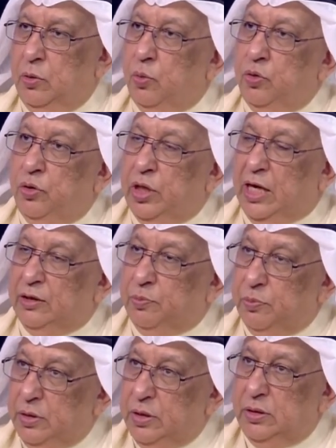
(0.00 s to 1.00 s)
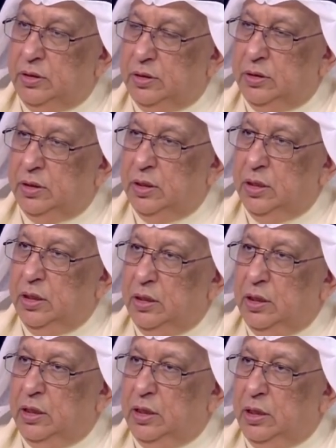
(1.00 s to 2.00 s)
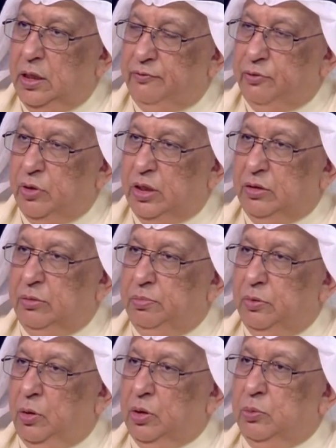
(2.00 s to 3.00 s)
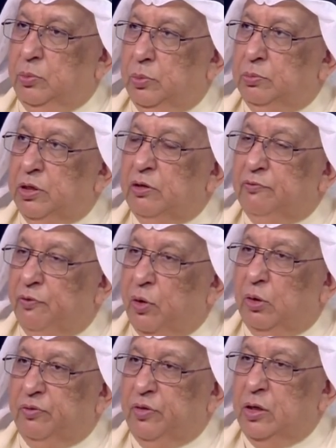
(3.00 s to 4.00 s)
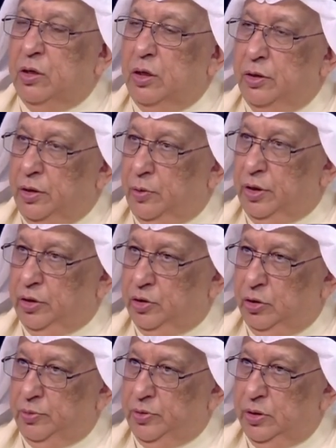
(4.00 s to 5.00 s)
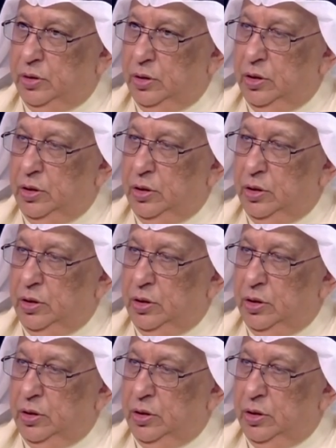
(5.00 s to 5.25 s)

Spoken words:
That means they have to get or to be involved in the workshops,